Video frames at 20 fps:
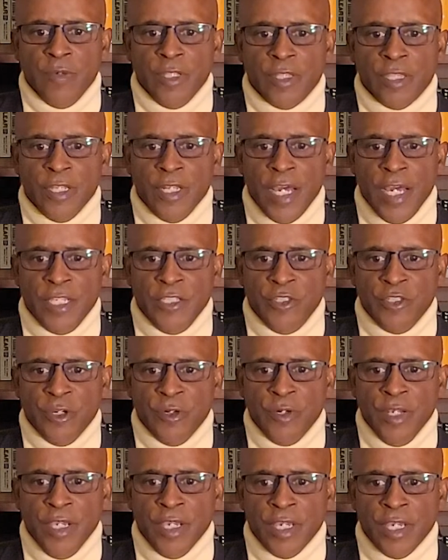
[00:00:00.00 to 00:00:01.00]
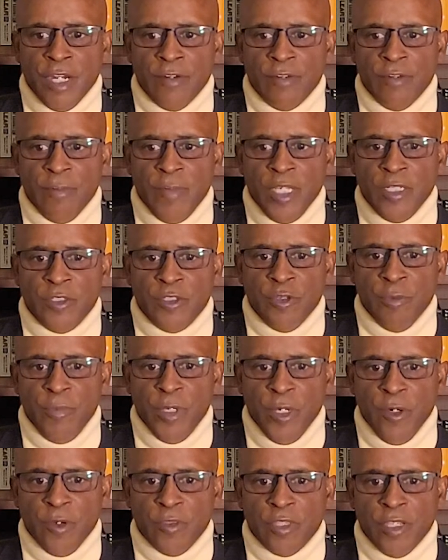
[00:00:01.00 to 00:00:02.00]
with the Nigerian government to
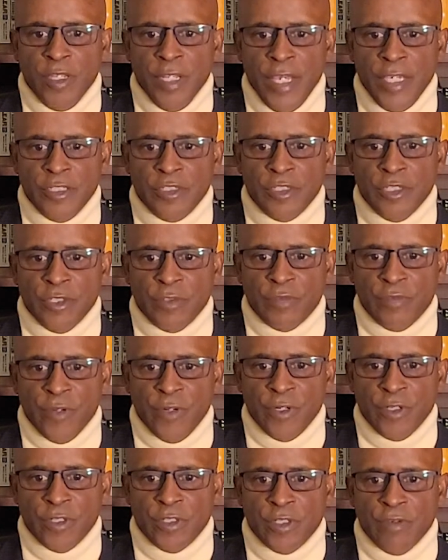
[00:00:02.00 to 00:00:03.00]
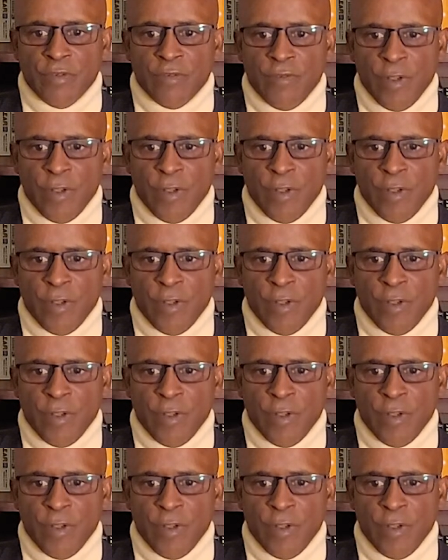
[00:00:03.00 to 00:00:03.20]
build the nation's first